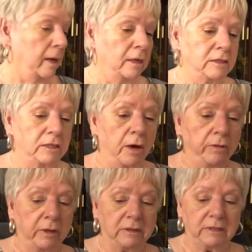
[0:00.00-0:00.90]
so
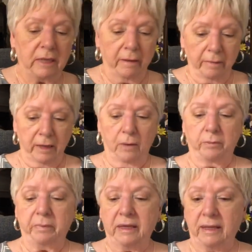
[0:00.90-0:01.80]
that it would
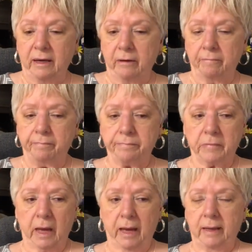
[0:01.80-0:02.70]
be there
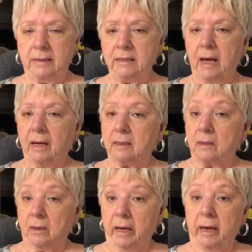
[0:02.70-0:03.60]
and I could
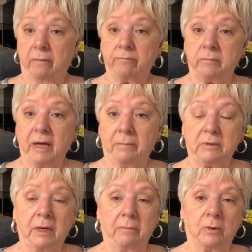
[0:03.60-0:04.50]
look at it from time to
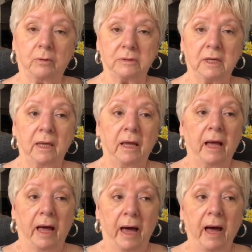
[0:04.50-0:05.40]
time, because
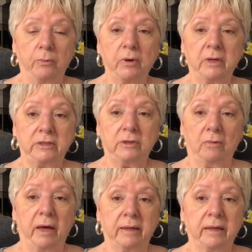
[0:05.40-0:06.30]
I really do
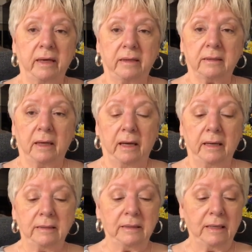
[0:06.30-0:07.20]
like that.
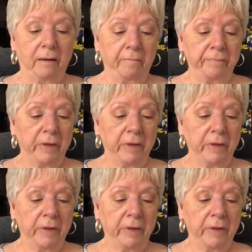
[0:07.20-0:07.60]
And